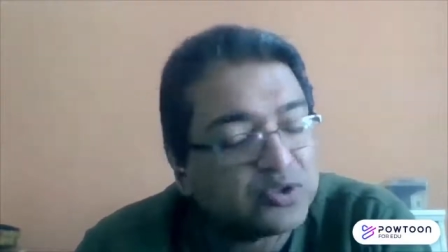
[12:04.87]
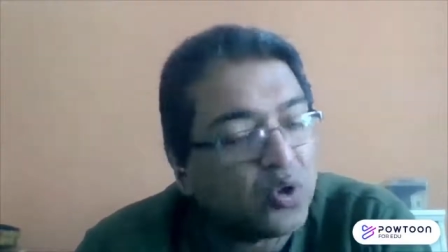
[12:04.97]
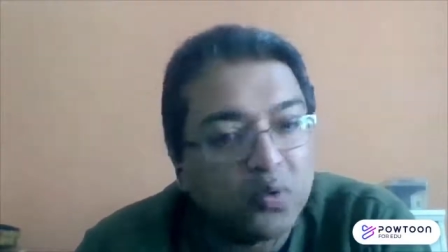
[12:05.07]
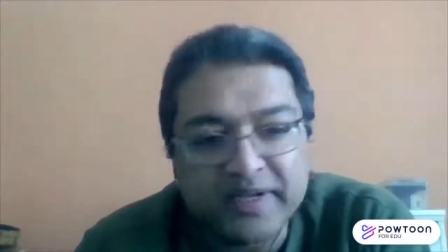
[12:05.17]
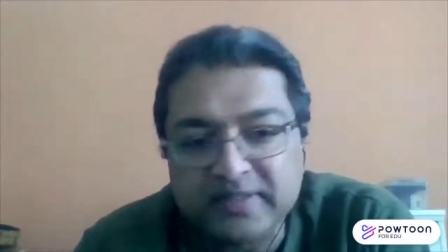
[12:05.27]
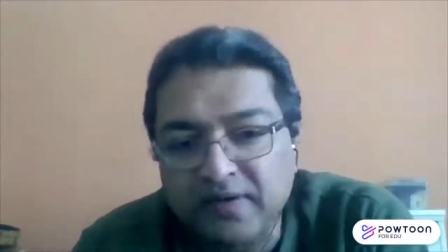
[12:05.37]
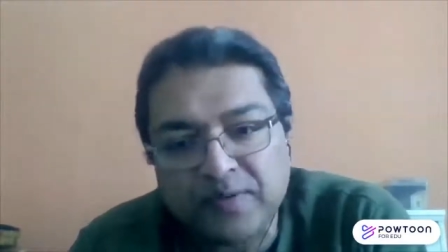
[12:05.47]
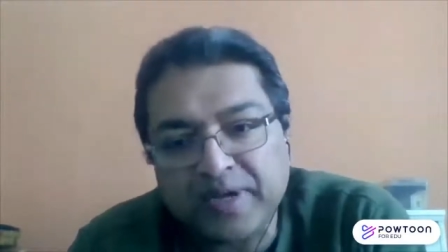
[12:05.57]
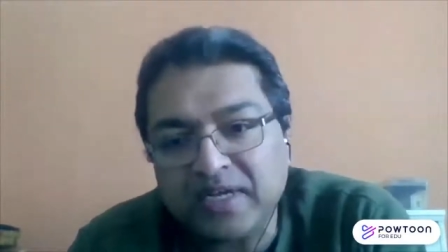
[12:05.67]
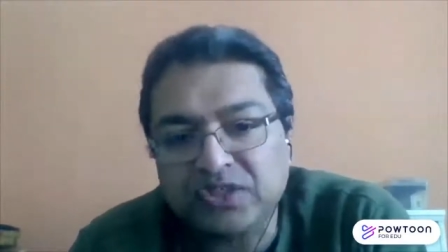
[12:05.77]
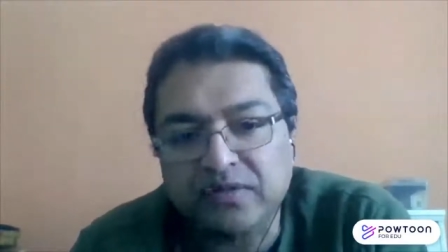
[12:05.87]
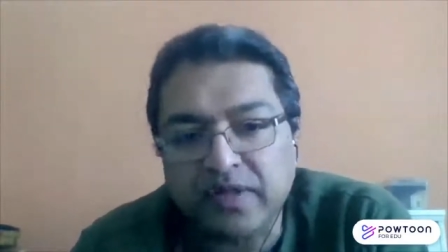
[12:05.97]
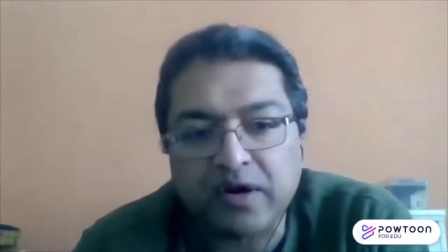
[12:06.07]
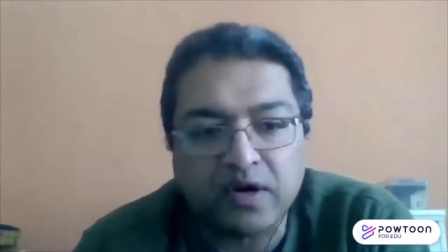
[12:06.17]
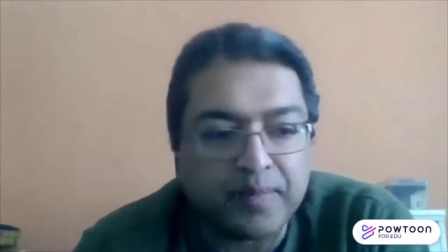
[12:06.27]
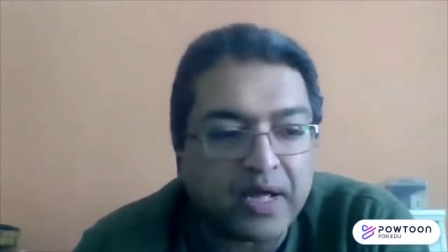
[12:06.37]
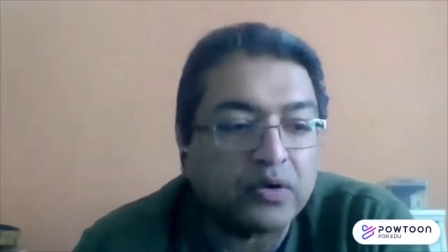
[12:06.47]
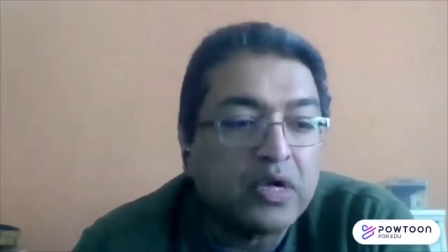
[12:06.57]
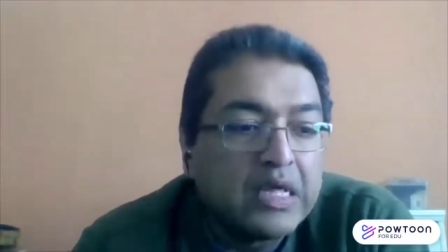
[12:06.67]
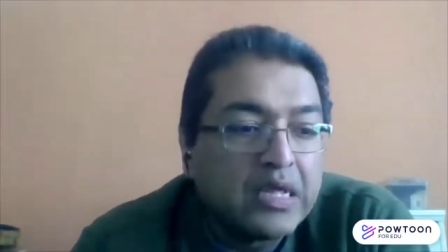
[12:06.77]
There's always information there
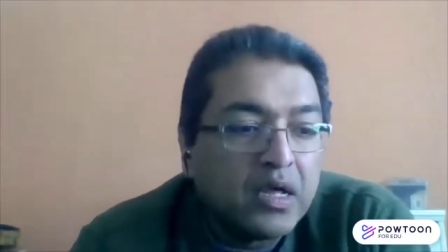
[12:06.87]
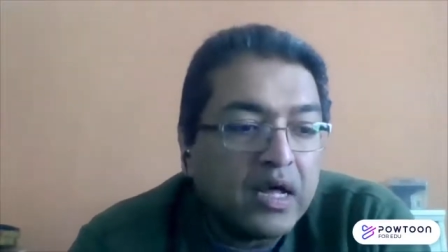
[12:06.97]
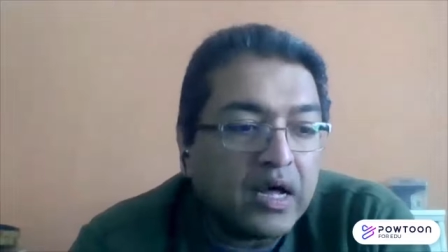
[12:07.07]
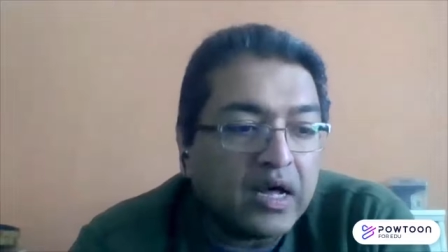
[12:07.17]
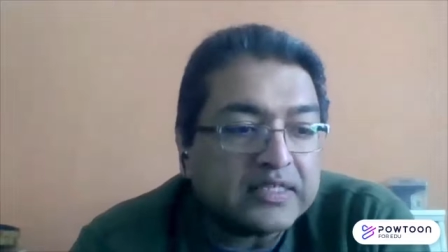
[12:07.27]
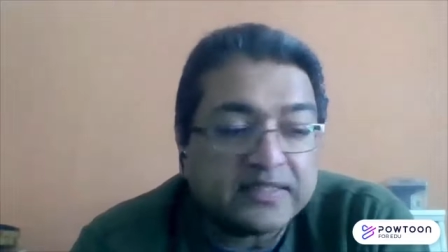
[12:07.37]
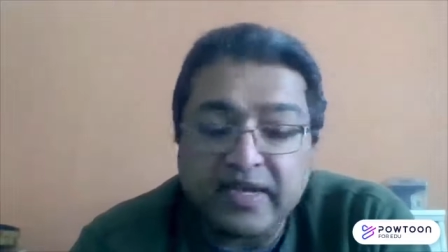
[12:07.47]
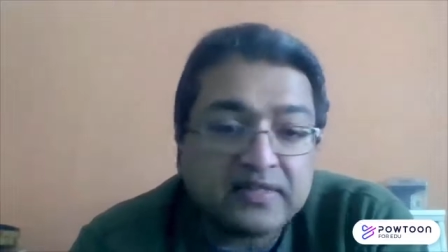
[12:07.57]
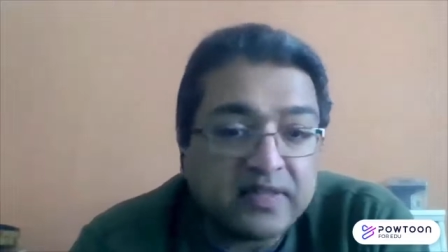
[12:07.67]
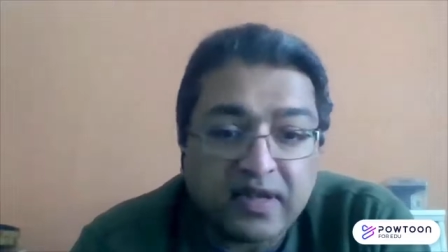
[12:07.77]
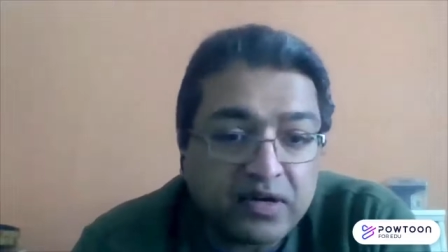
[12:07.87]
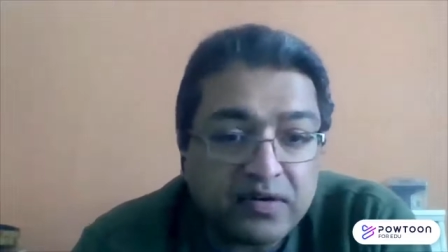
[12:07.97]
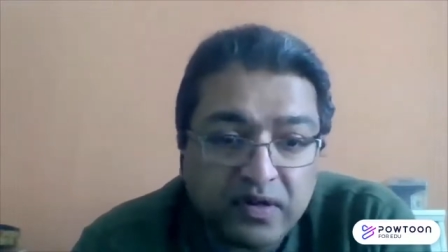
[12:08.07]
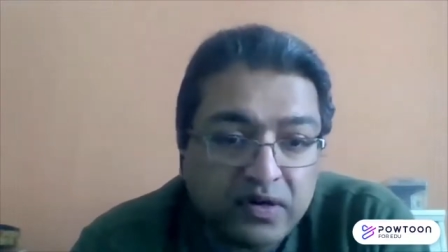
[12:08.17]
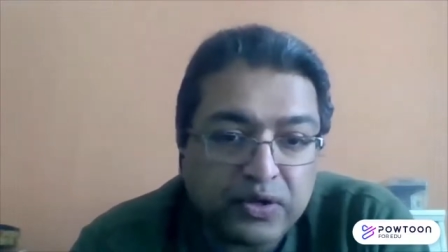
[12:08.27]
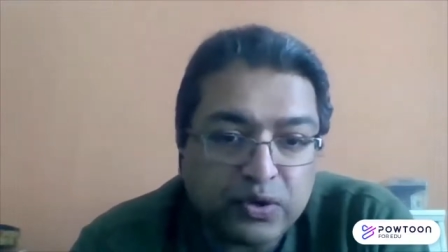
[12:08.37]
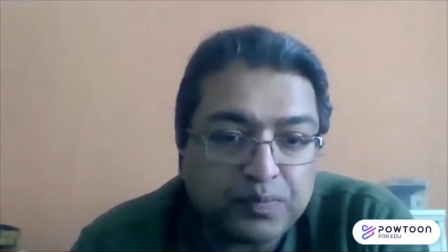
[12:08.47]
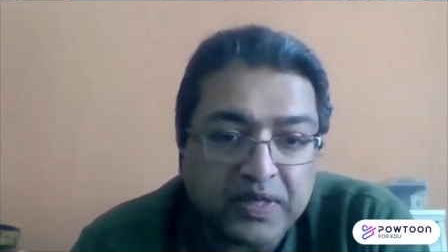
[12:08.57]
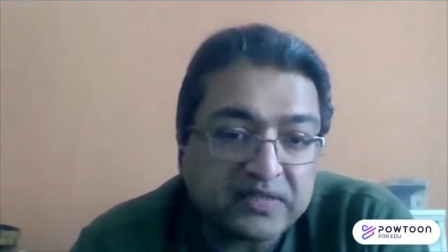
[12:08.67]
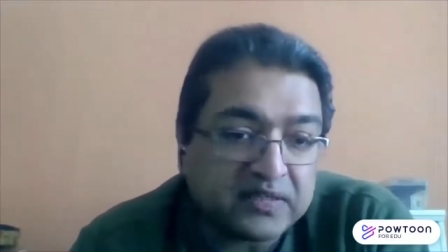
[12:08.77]
about uh, sites that are near you,
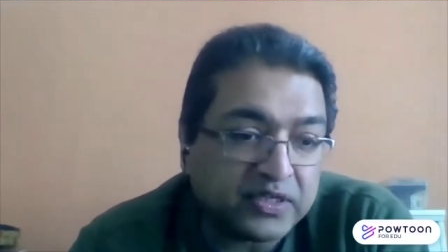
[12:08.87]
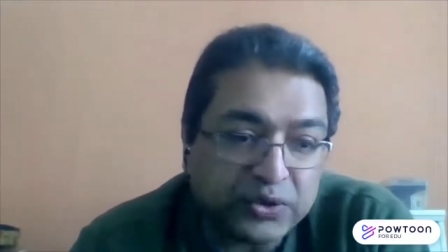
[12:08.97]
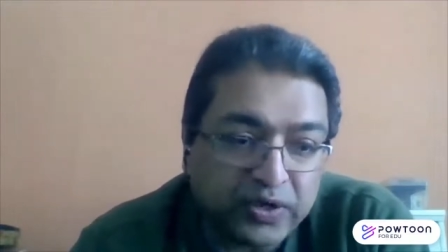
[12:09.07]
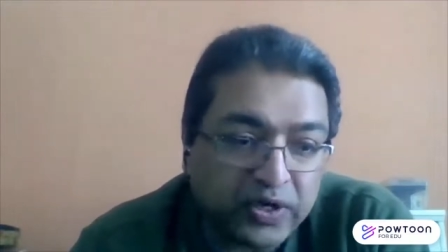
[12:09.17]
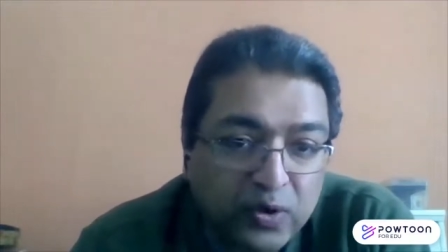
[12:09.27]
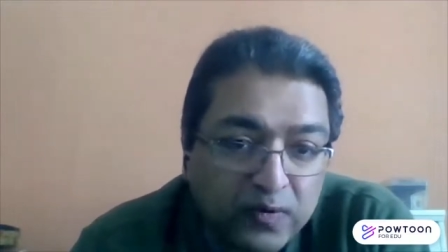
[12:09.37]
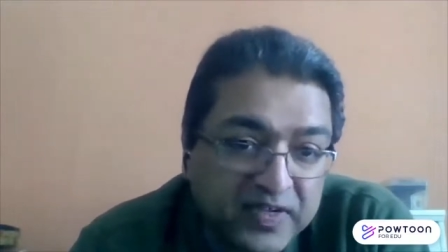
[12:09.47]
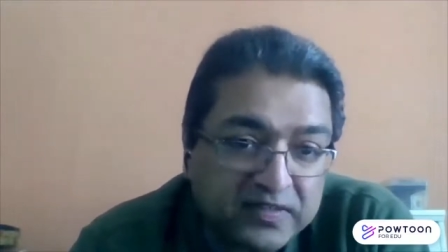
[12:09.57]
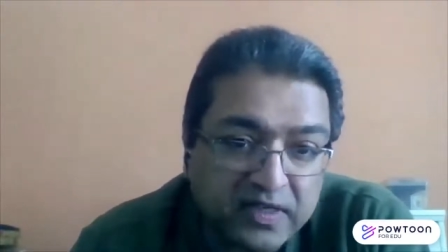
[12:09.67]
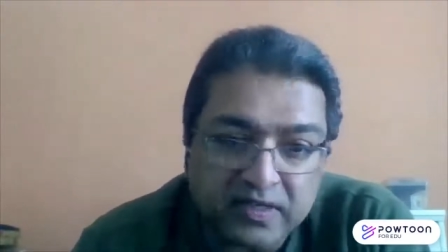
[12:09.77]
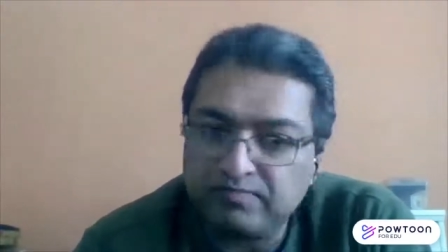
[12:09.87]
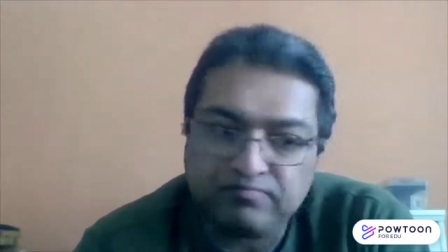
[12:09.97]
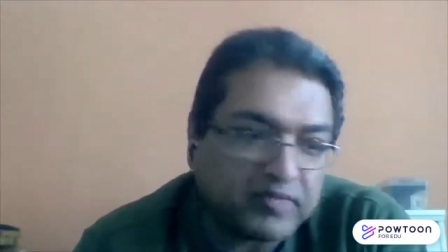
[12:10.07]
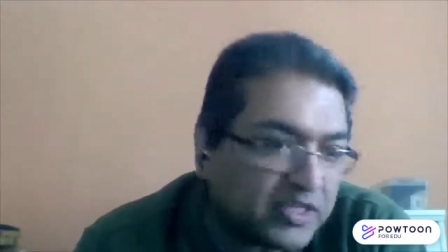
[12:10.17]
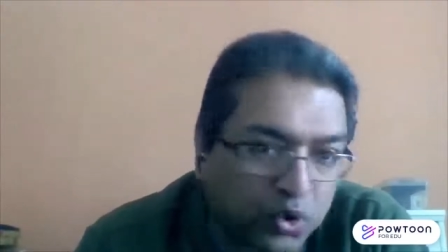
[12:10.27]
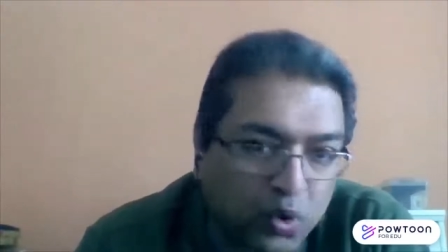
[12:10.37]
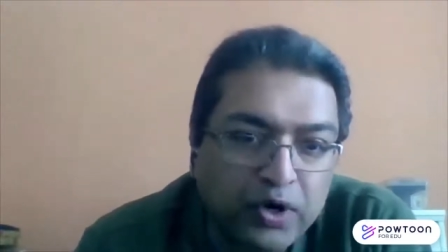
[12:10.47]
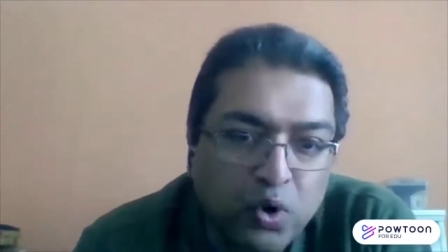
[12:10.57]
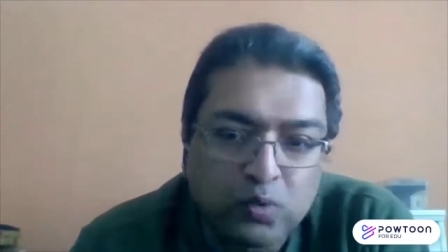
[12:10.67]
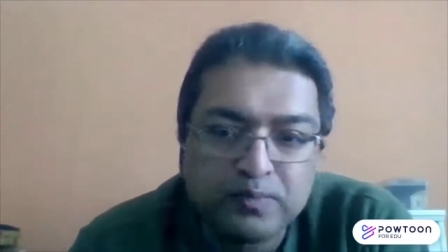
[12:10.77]
places that you can go visit,
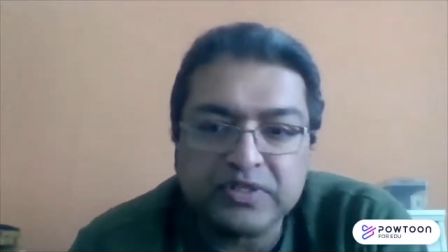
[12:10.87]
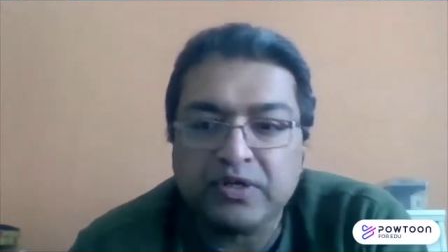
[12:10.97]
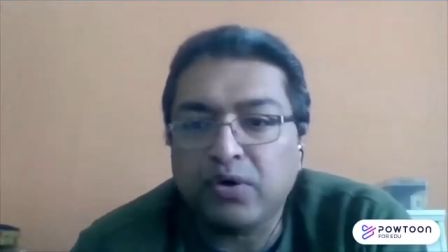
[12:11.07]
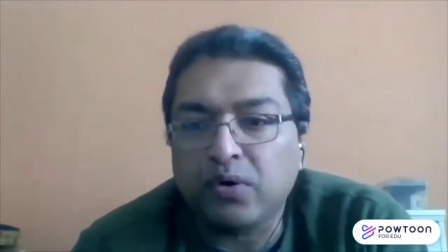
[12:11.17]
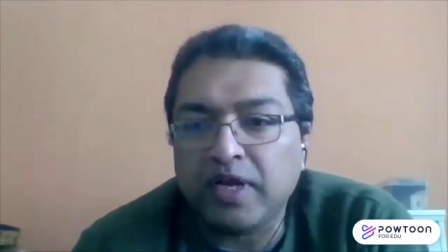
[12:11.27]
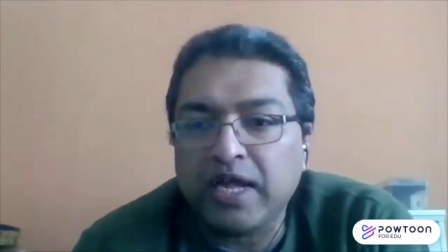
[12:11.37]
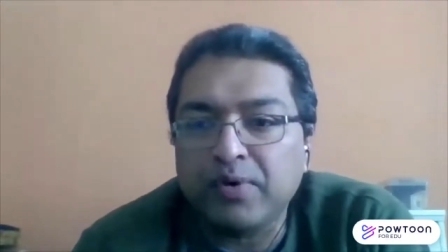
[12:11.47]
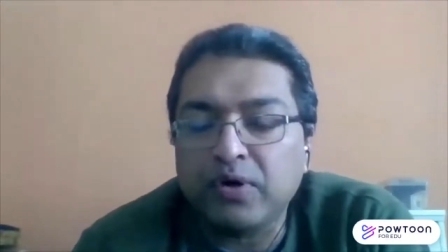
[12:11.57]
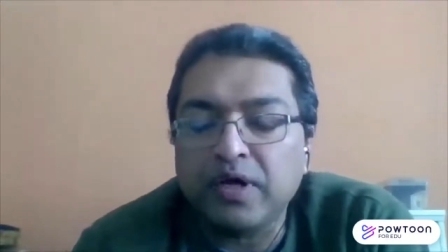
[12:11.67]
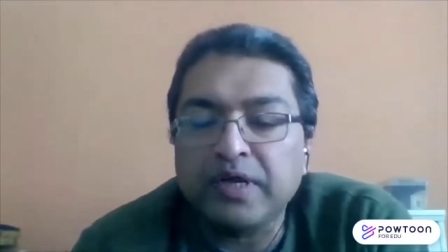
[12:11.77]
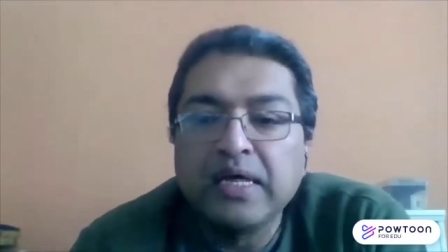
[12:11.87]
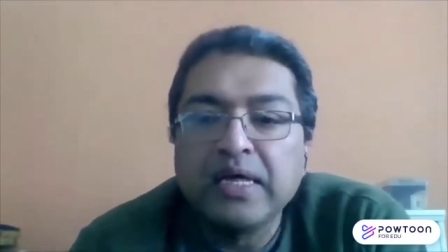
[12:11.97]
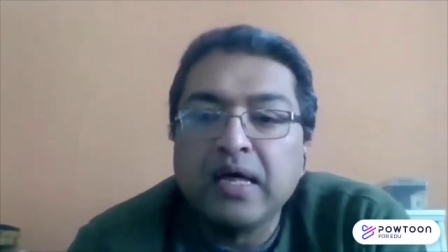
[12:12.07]
historic homes in your neighborhood.